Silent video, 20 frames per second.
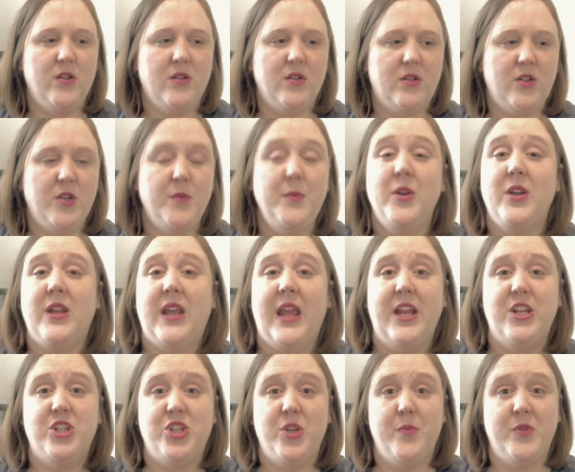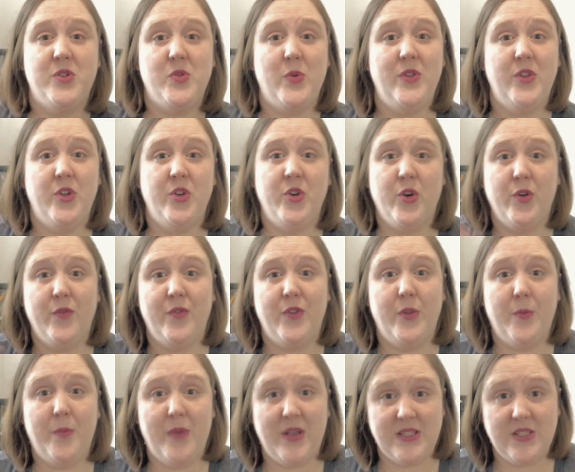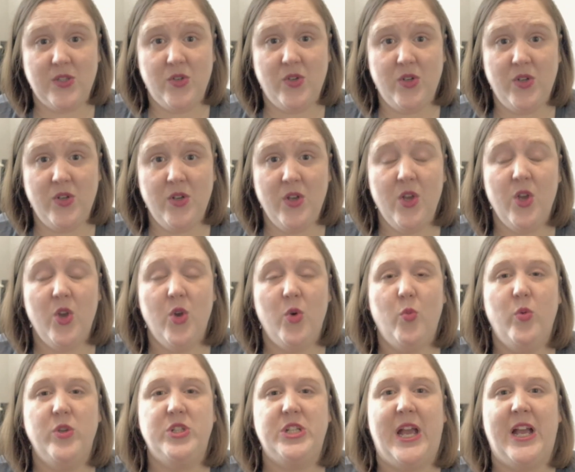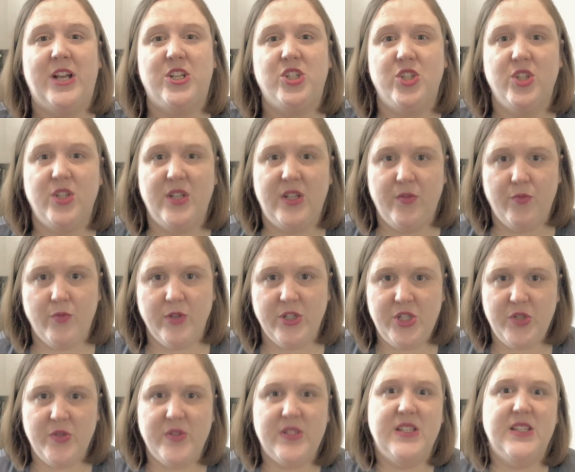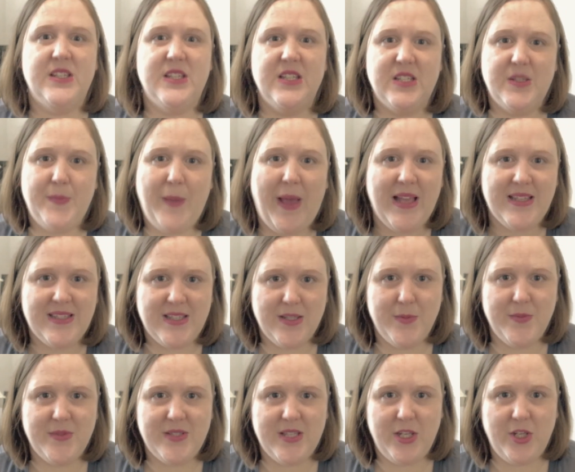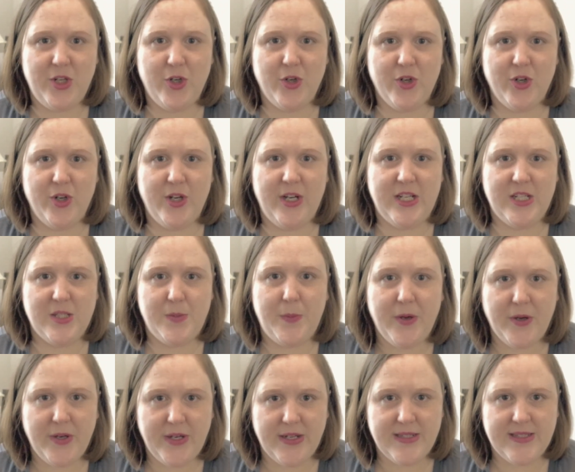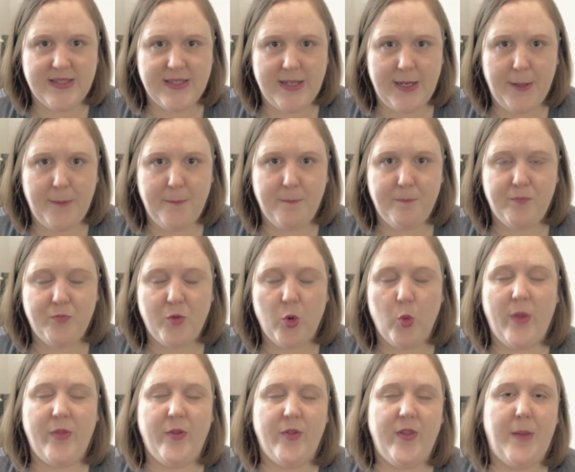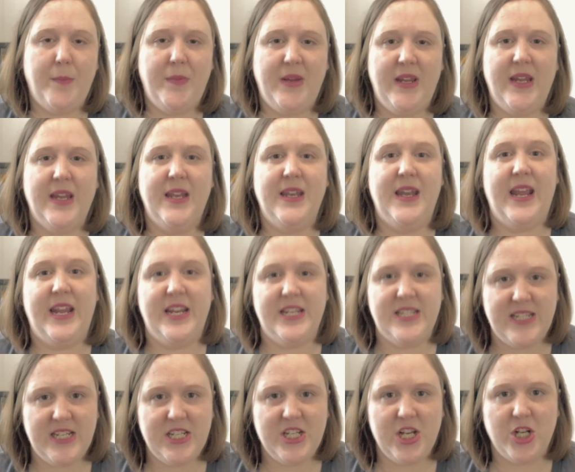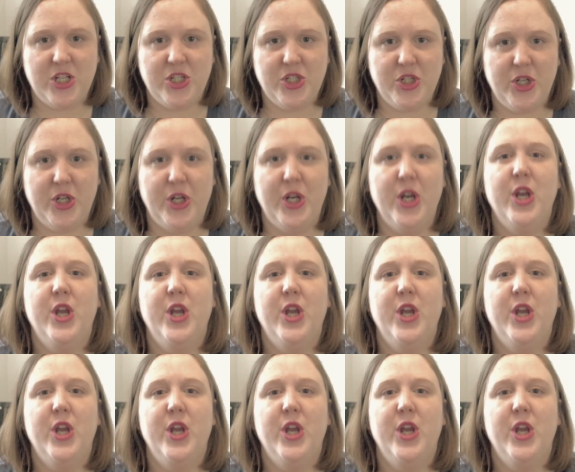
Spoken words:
communication between the nerve and the muscle, which actually reduces the spasms that you're experiencing, whether that be an adductor